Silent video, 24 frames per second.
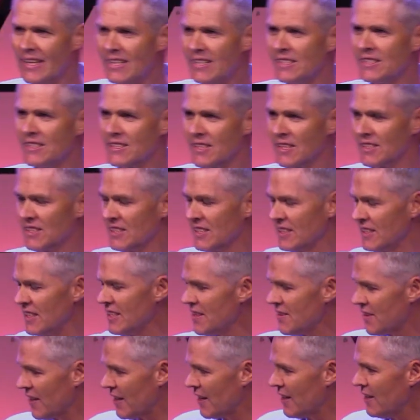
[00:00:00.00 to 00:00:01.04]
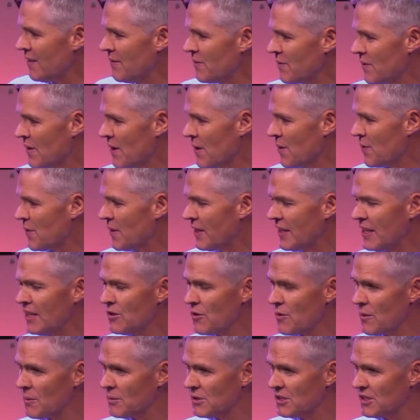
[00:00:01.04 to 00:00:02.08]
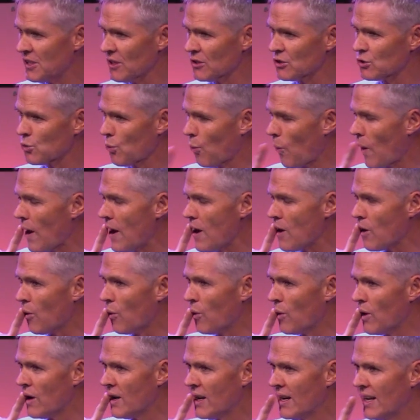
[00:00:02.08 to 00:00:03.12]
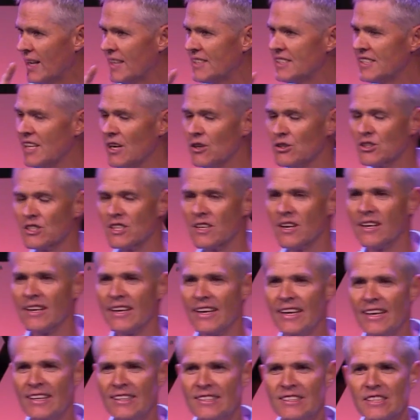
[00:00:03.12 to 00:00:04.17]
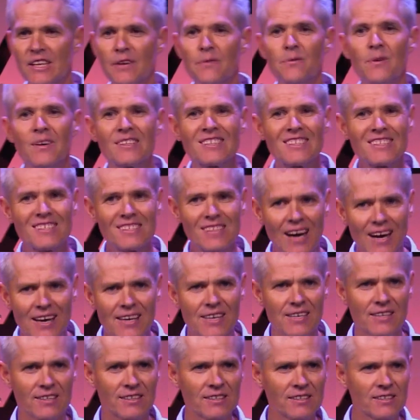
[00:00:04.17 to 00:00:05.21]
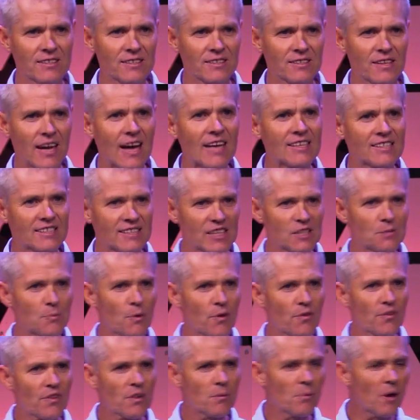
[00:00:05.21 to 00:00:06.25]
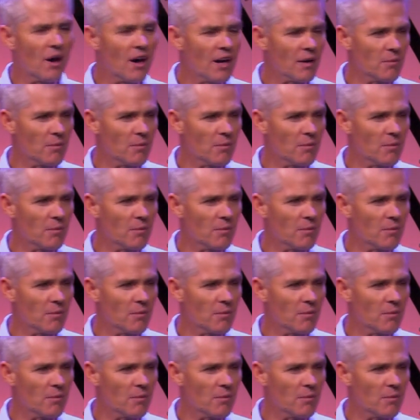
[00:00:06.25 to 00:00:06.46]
kids are sitting there thinking to themselves, "Wow, it sounds like as if science has disproven the